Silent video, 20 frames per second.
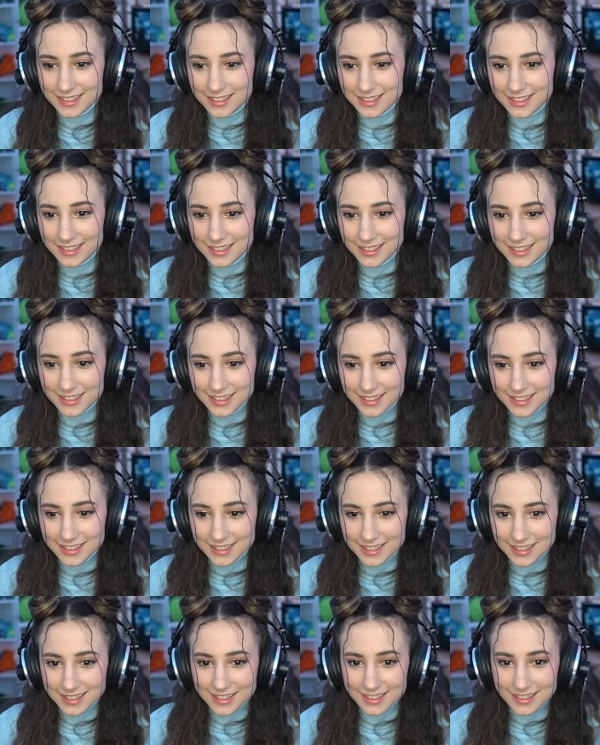
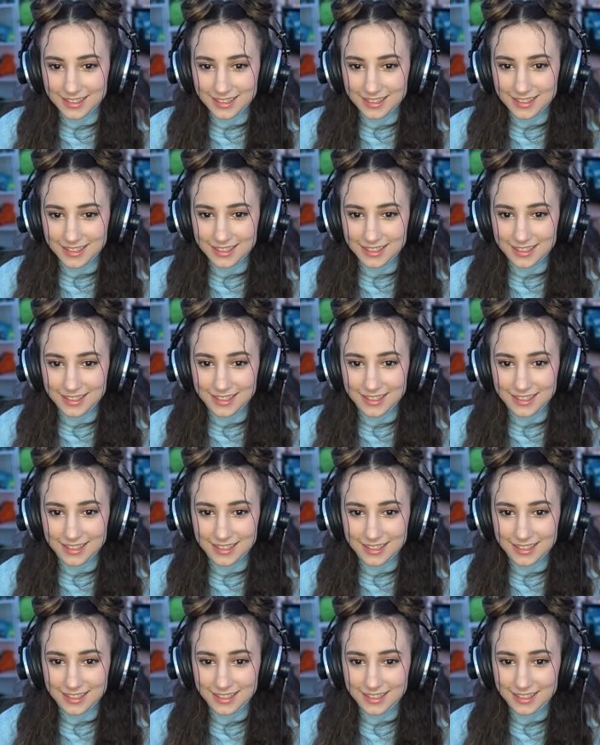
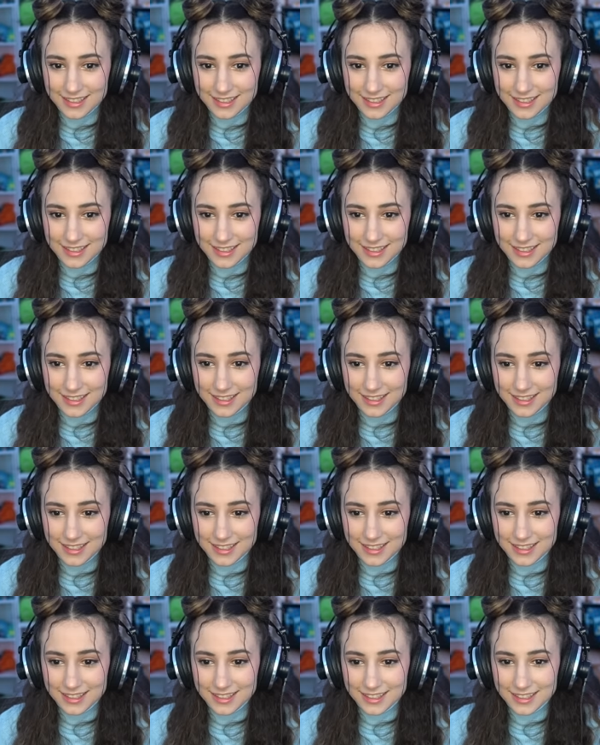
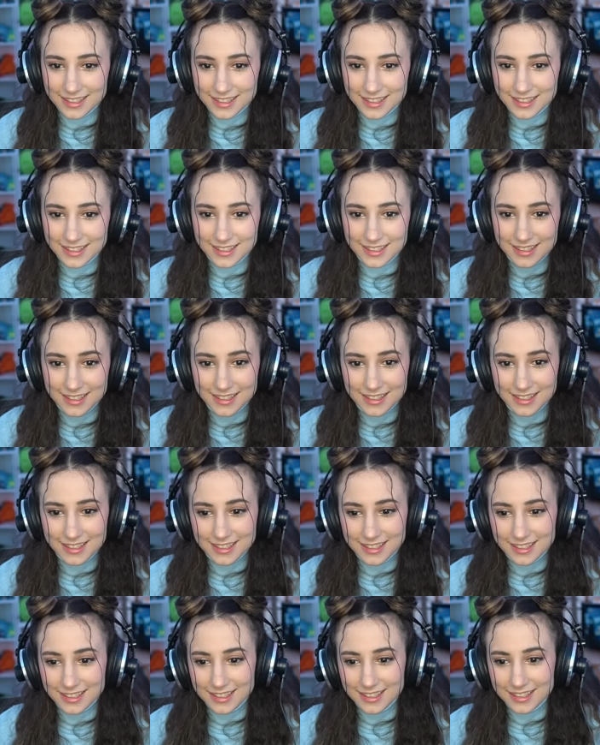
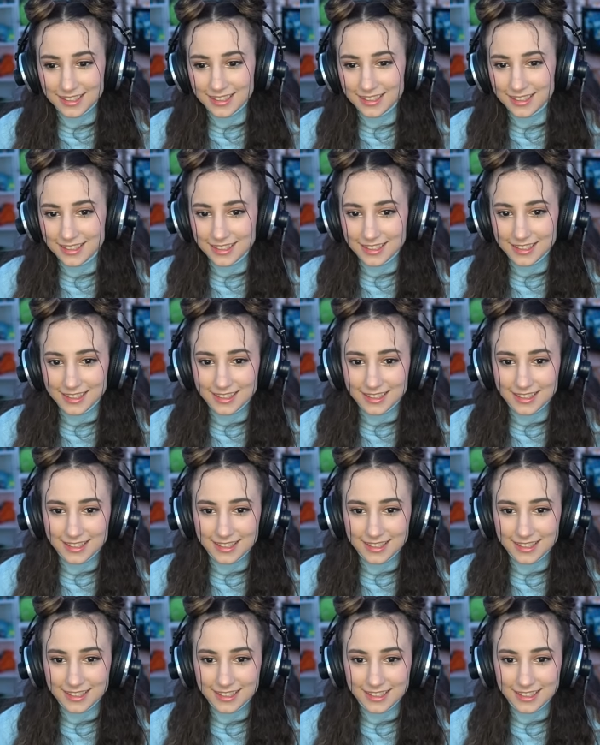
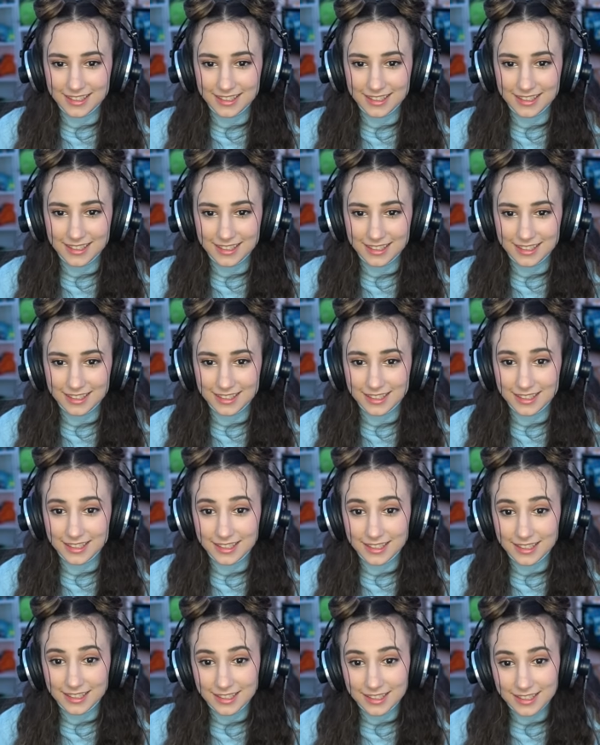
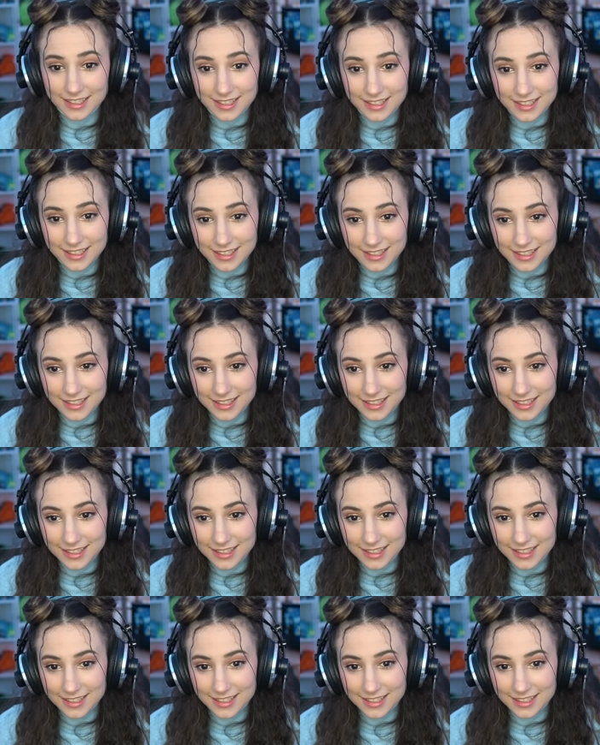
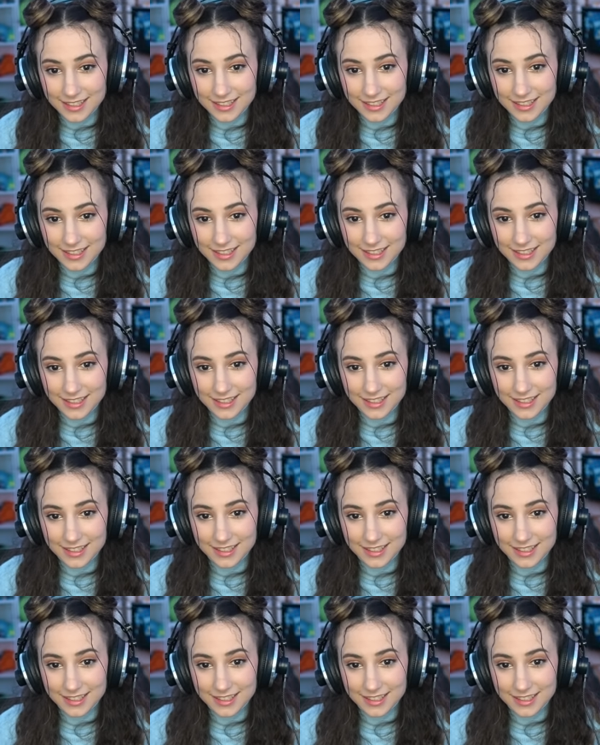Nobody speaks.